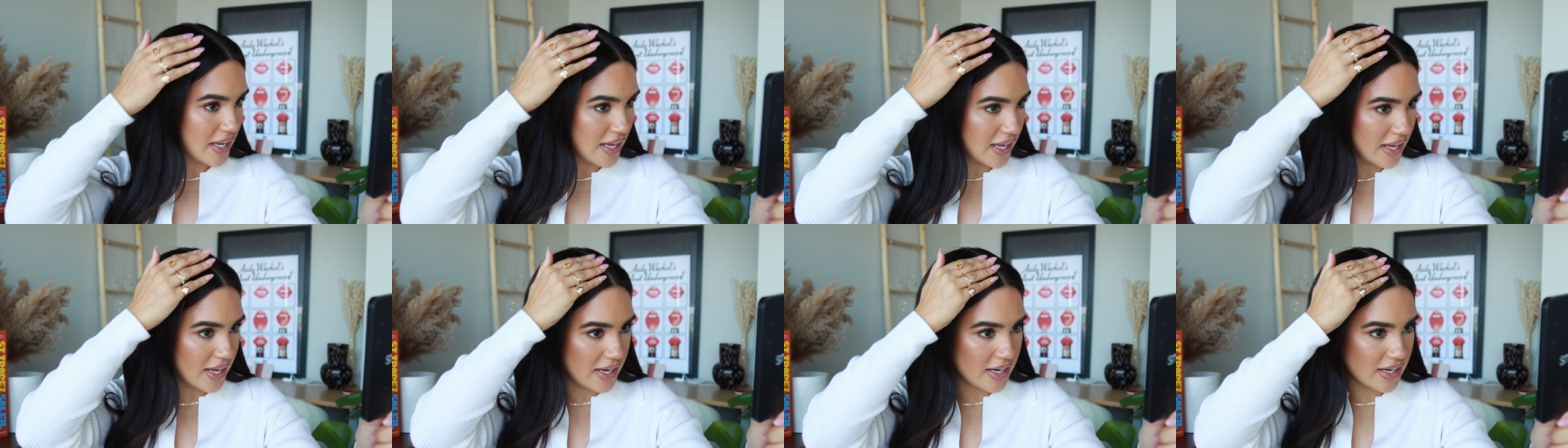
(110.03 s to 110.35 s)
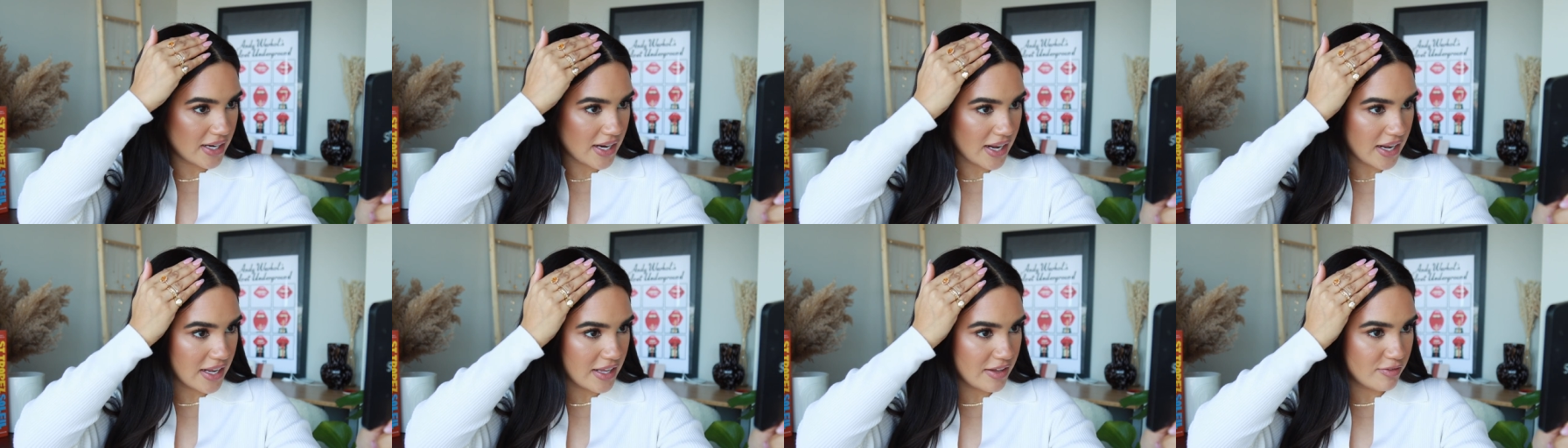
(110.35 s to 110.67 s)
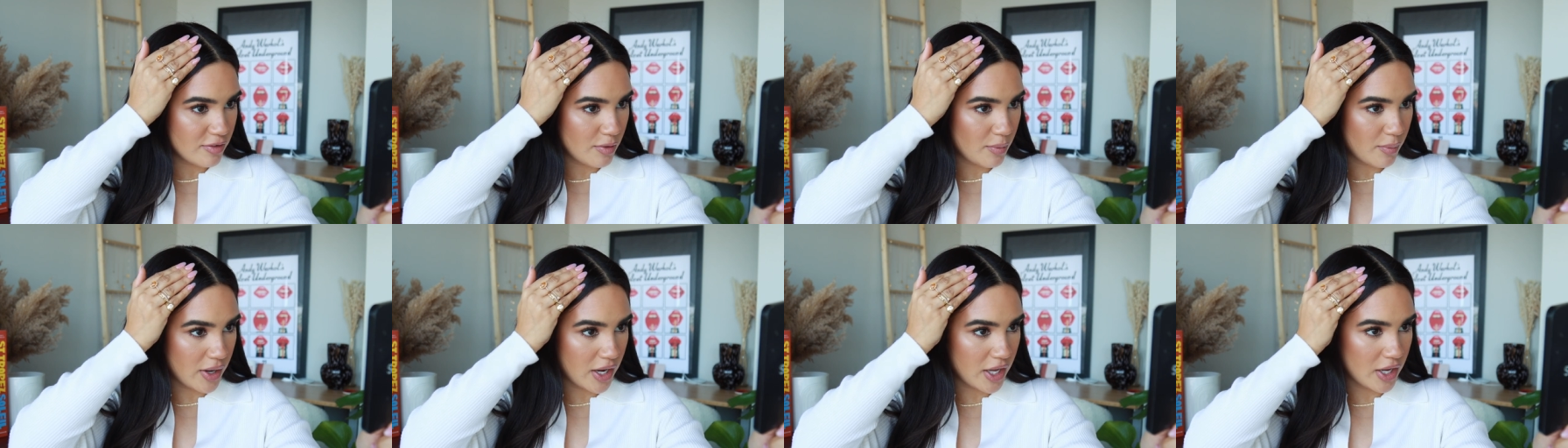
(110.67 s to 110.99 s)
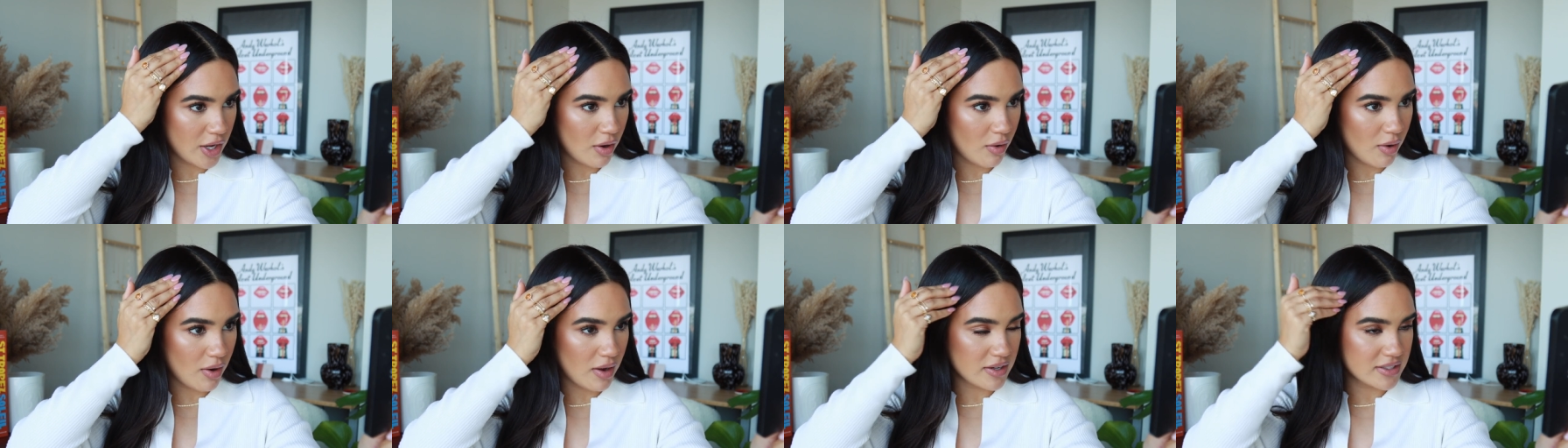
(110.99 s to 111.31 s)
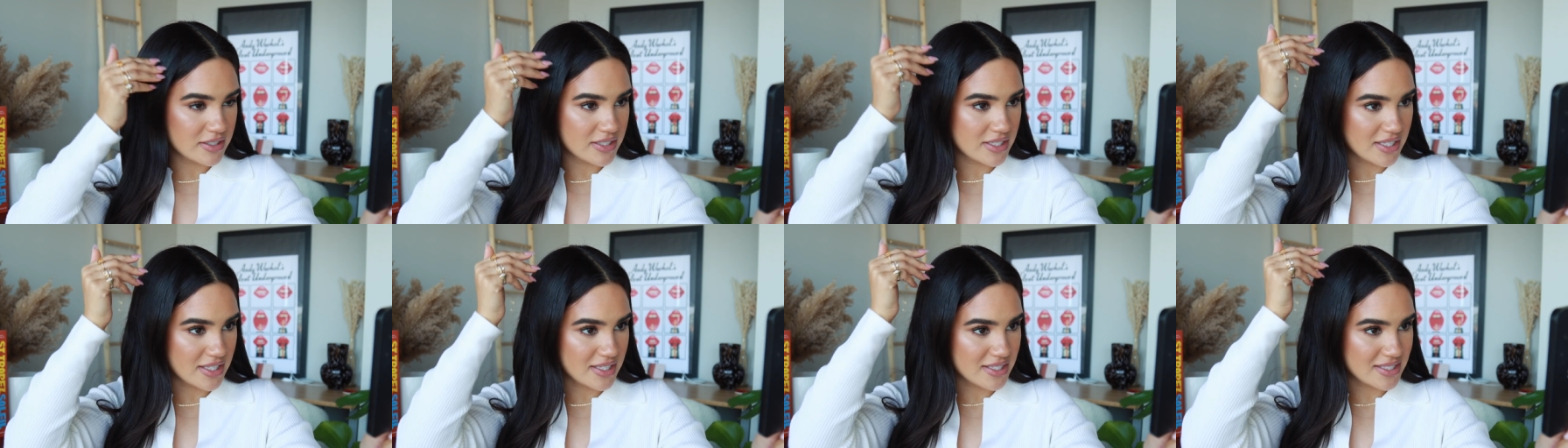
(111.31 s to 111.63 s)
And even when I go out
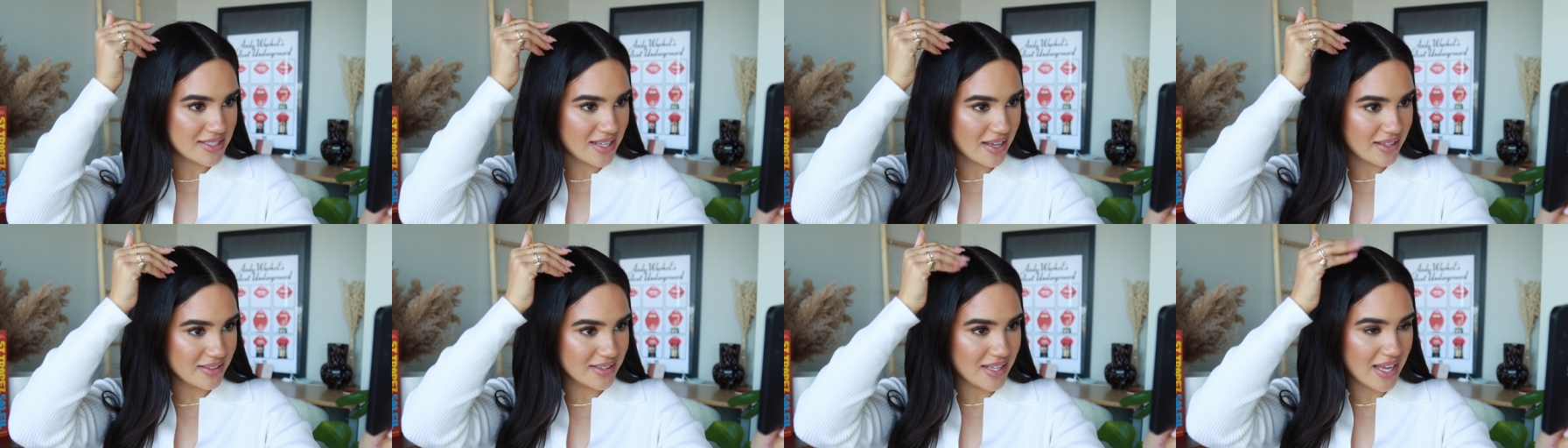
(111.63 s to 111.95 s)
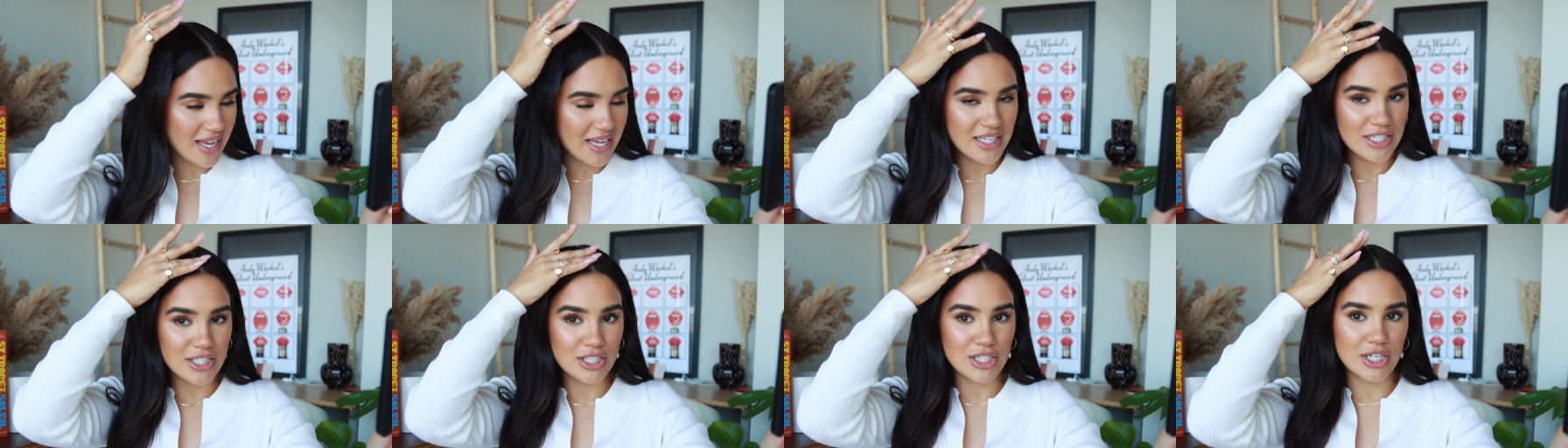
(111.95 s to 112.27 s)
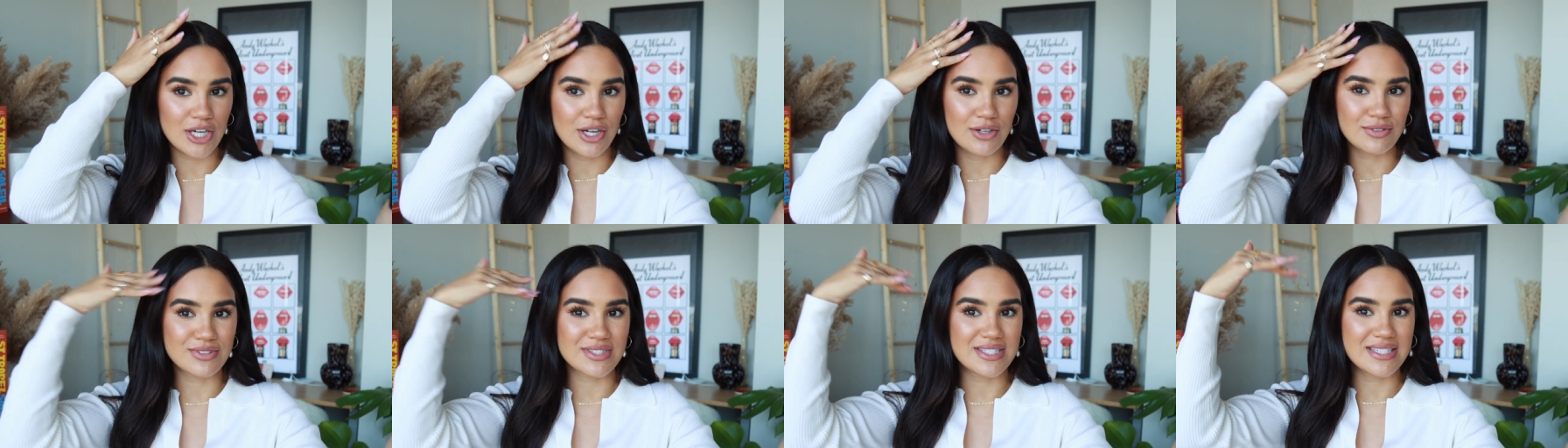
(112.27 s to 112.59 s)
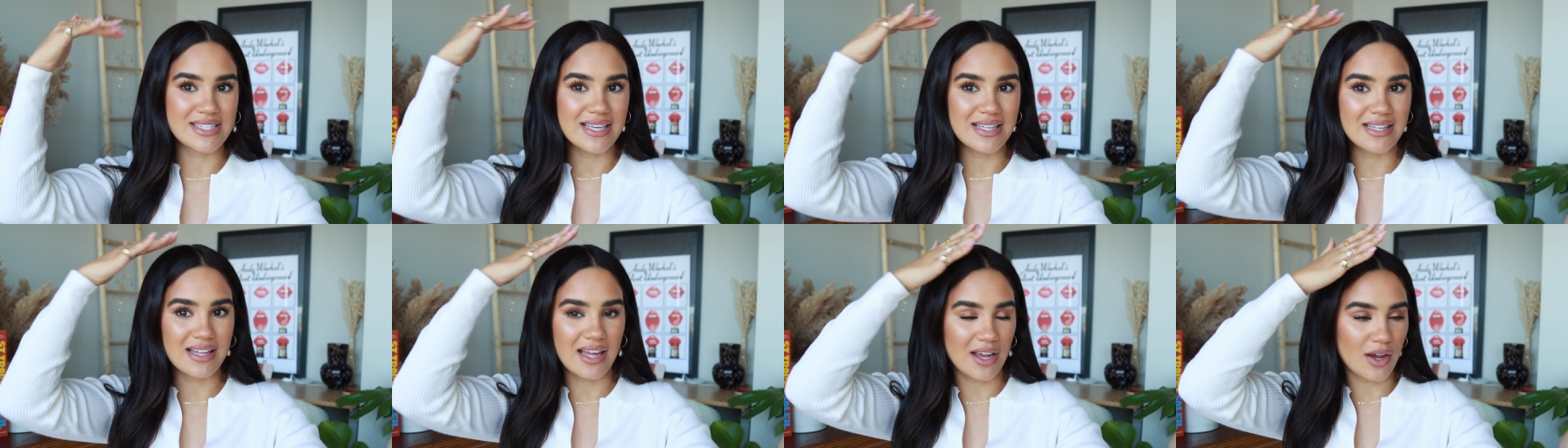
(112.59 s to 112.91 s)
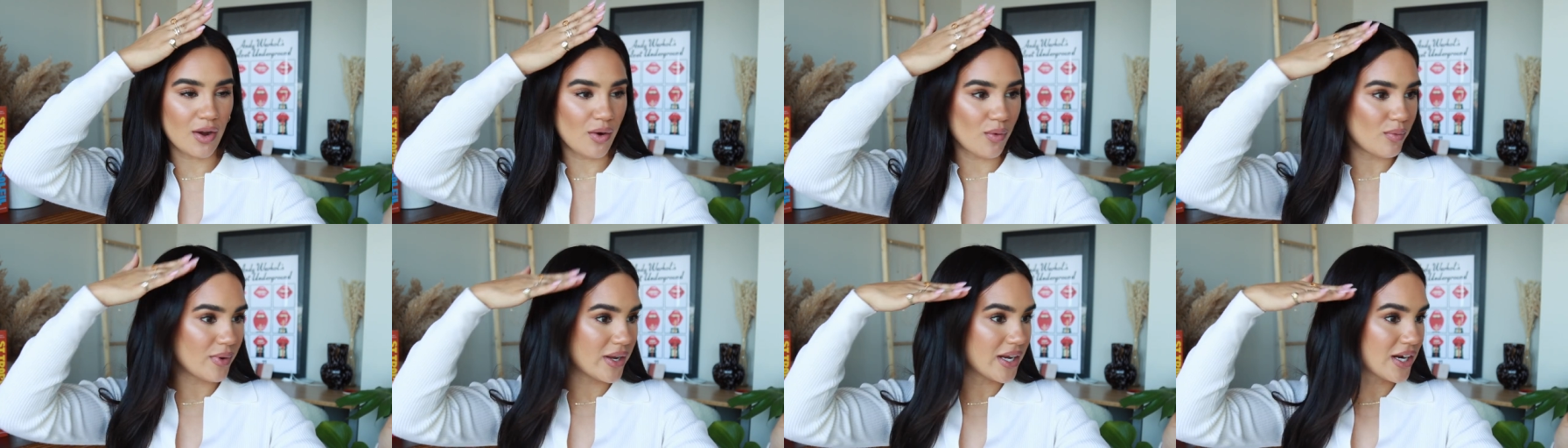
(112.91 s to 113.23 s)
into the sunlight, you don't see
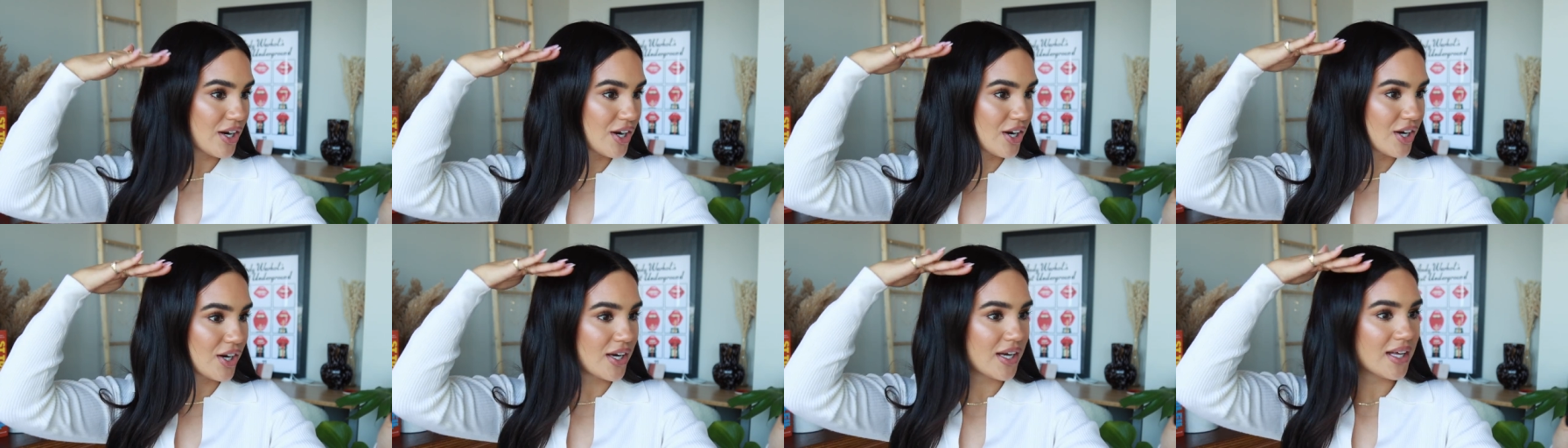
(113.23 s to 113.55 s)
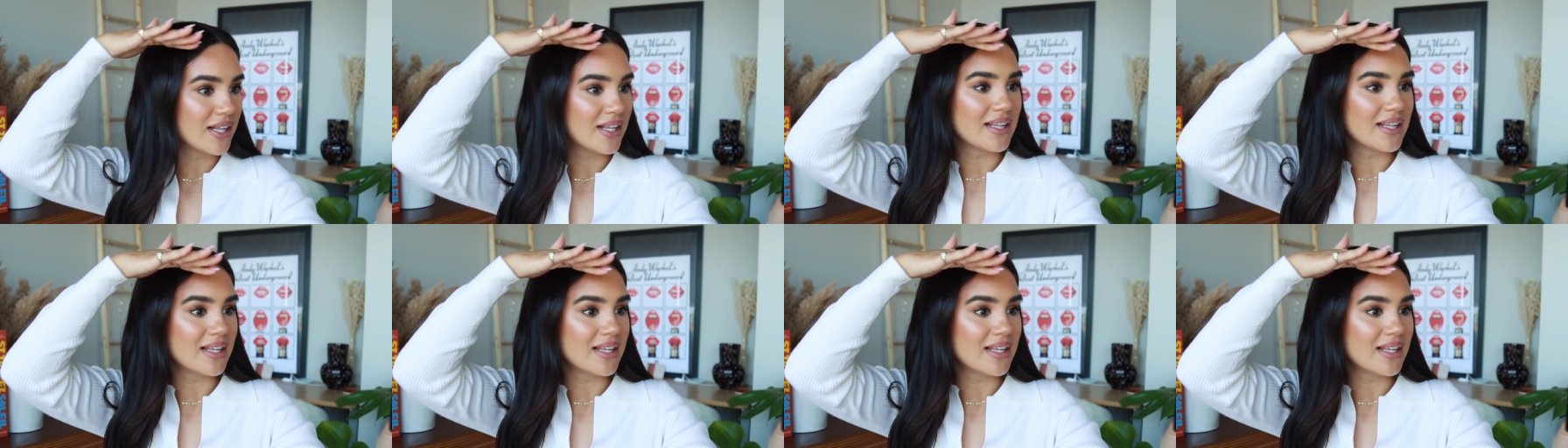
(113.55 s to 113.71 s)
like a weird